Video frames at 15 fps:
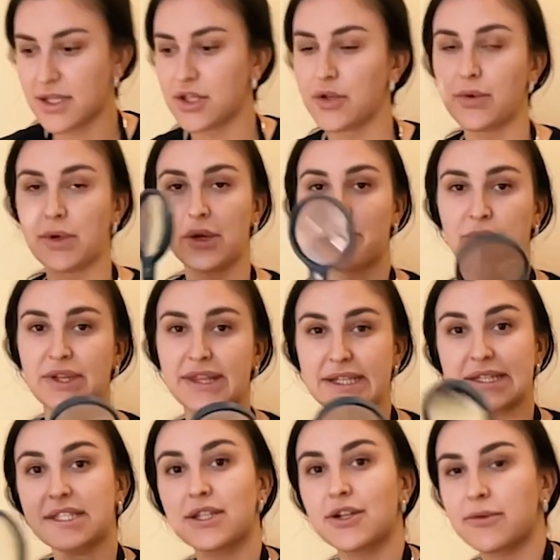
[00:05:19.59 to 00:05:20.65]
You want to put
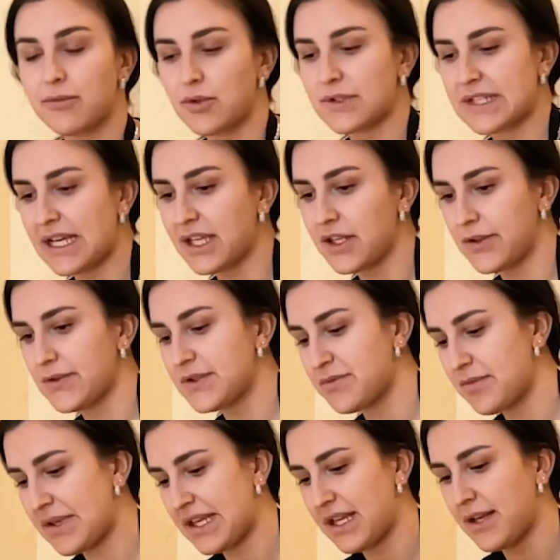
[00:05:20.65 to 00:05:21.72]
this in your multi-use
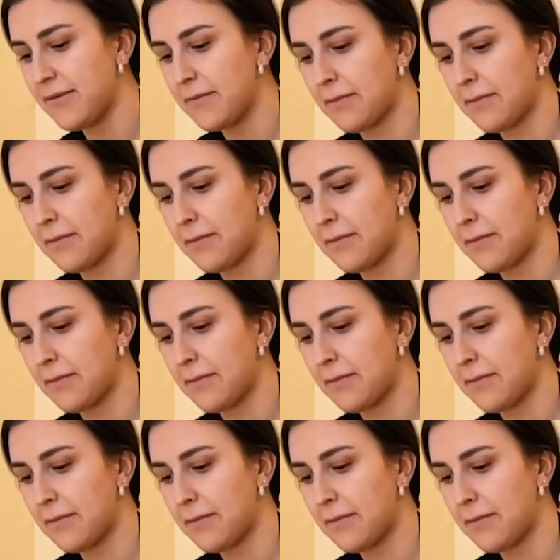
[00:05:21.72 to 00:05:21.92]
bin.